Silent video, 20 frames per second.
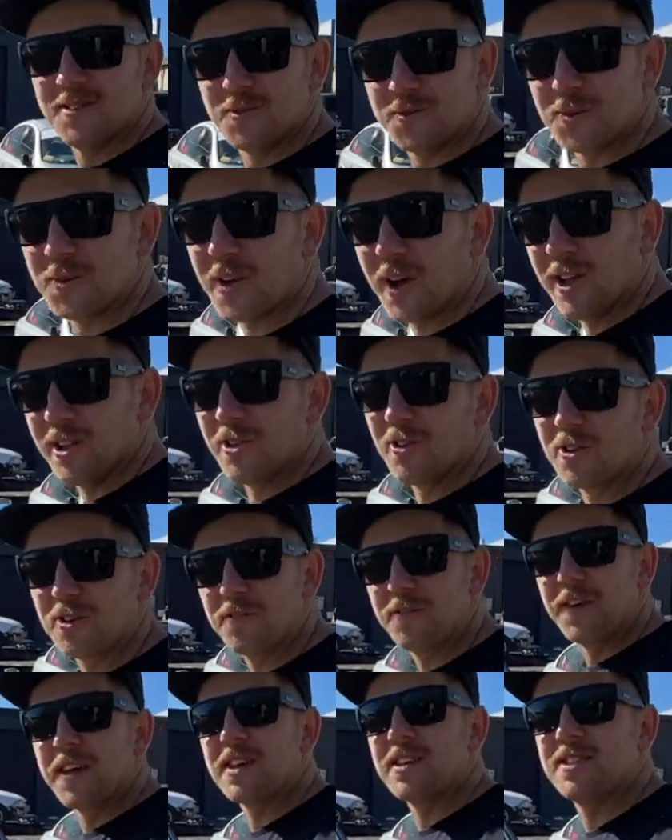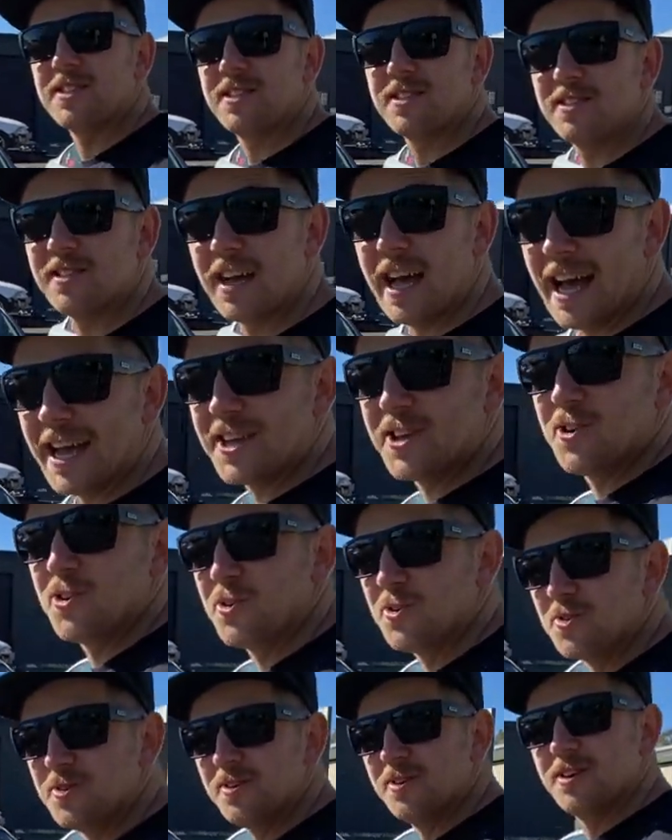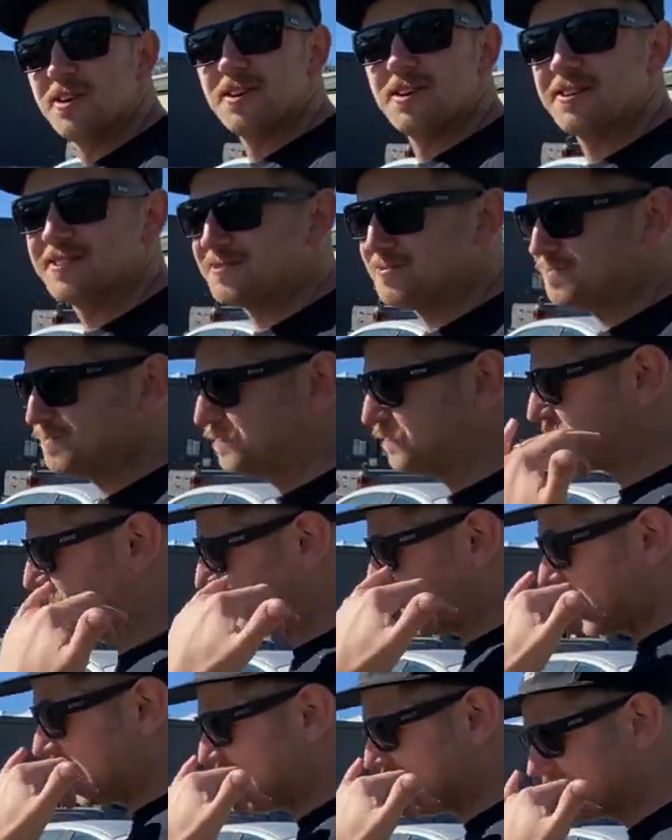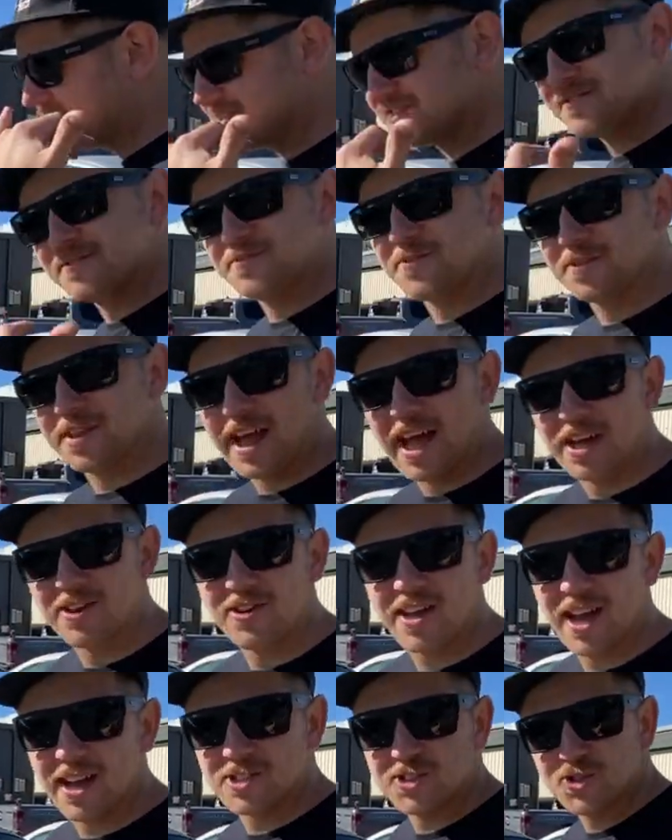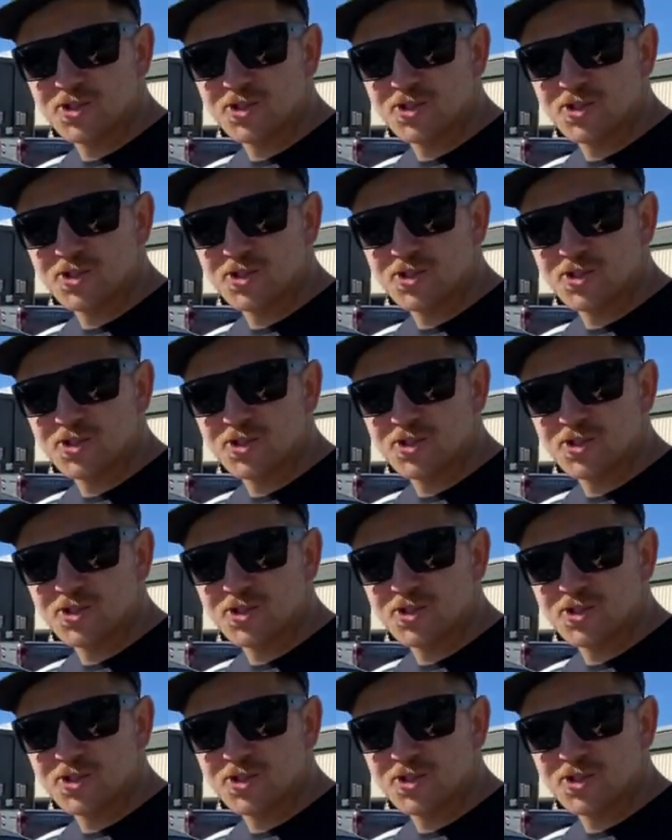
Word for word: we got Luke Finks A U in for the A U House